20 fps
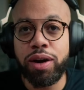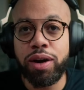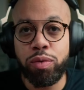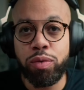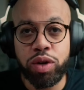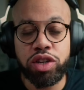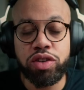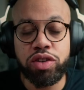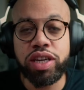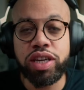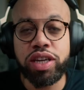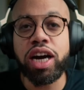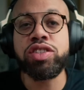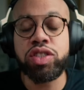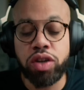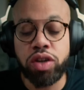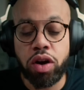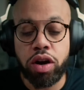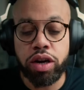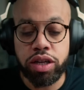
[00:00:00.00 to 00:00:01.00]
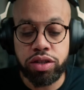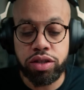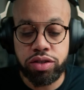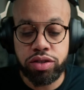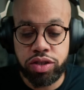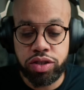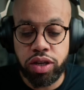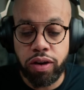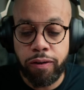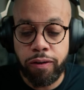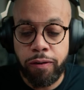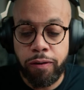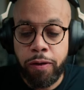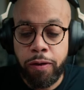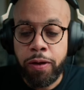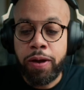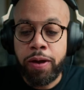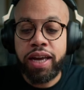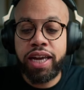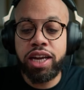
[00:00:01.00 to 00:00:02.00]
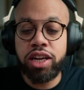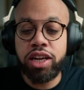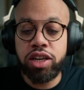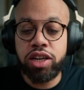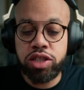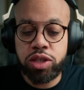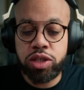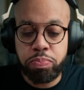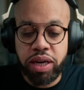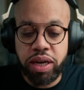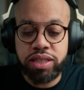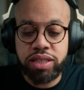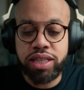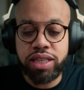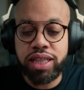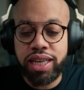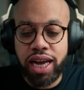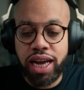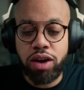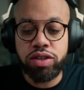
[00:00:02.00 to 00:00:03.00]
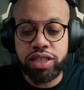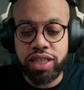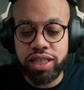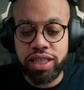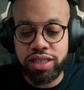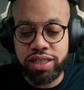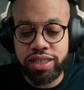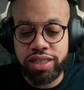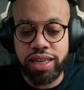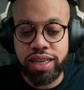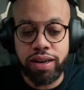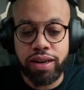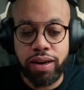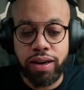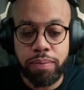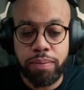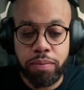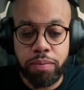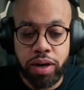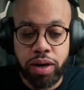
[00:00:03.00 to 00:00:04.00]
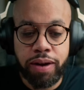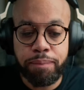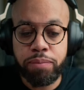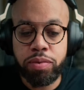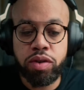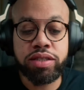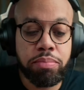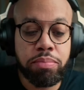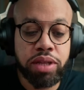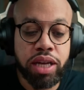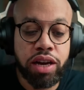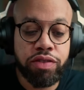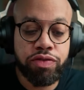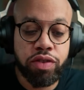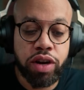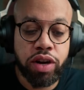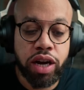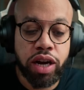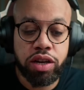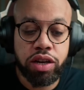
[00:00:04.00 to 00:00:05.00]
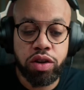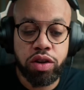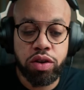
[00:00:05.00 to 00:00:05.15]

when you got started. So here's basically how it gets set up, right? Top left, right,